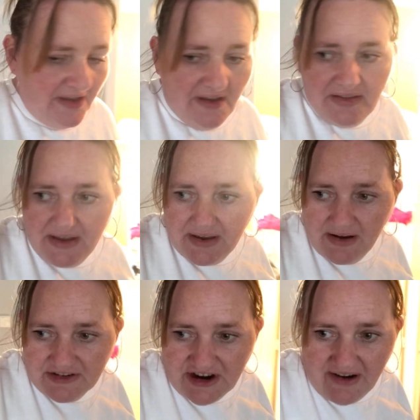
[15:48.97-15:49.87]
they can go to
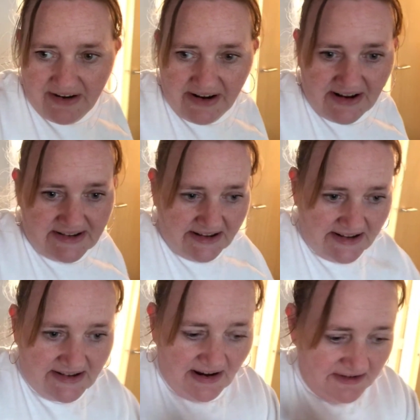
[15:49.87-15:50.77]
charity. And as I said, there's
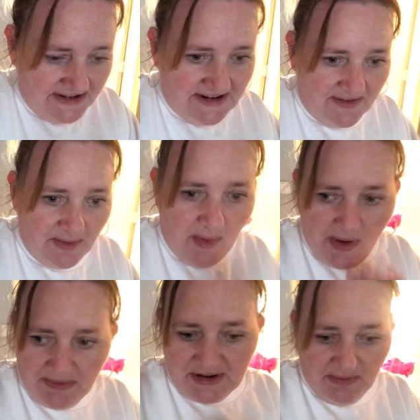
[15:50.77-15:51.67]
a load of stuff that my
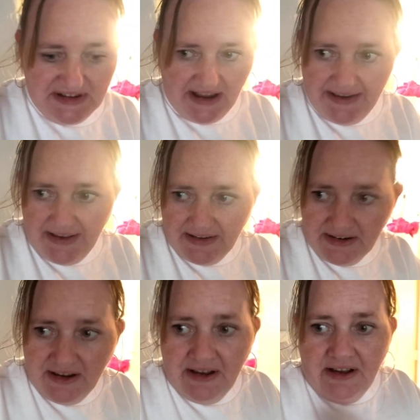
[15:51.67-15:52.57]
mum's going to be taking.
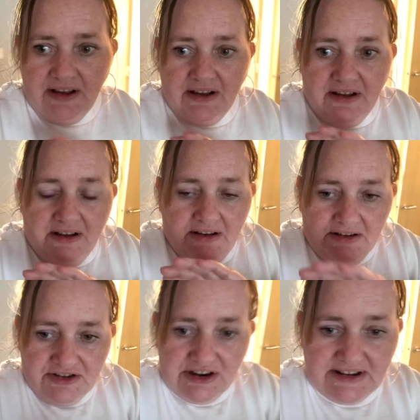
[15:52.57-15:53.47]

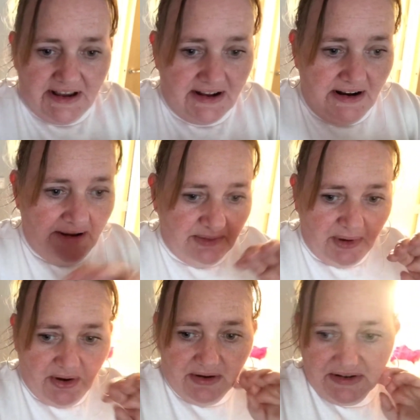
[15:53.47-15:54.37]
She's taking a load of
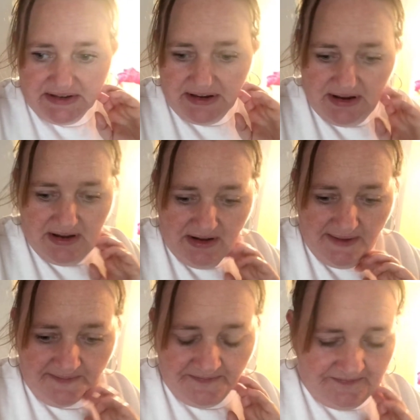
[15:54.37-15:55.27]
books.
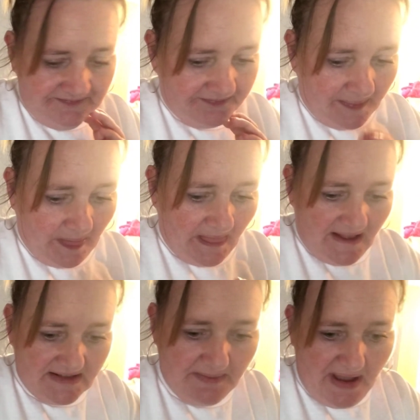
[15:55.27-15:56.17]

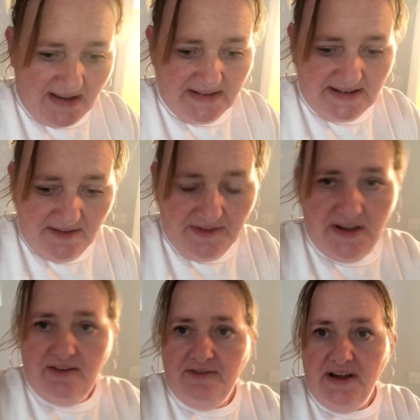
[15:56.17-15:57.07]
There's a bag of stuff there
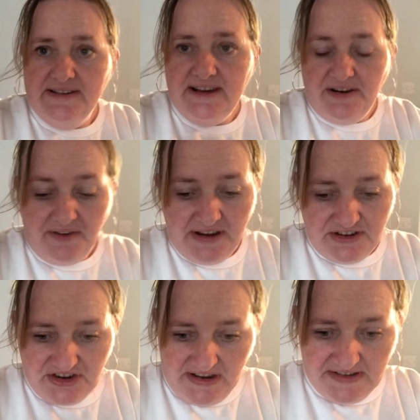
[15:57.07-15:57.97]
of like decorating
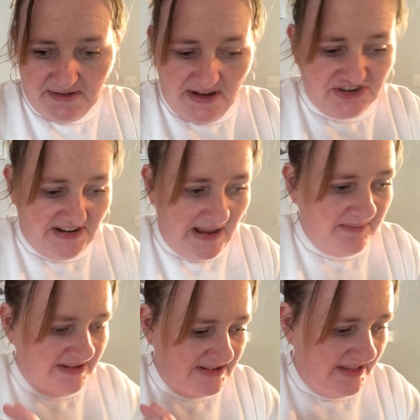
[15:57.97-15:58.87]
sheets and all that she'd lent
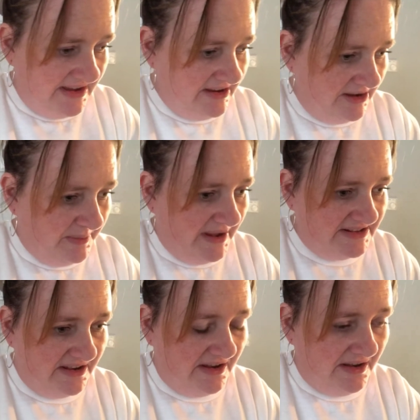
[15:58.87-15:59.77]
me, so they can go back to
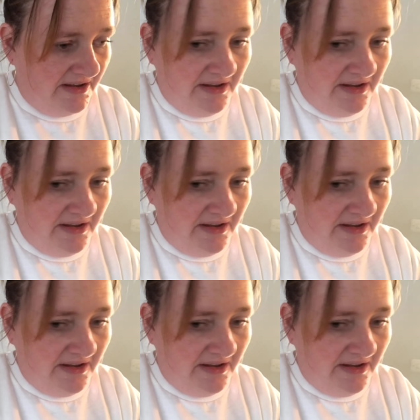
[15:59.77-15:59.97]
her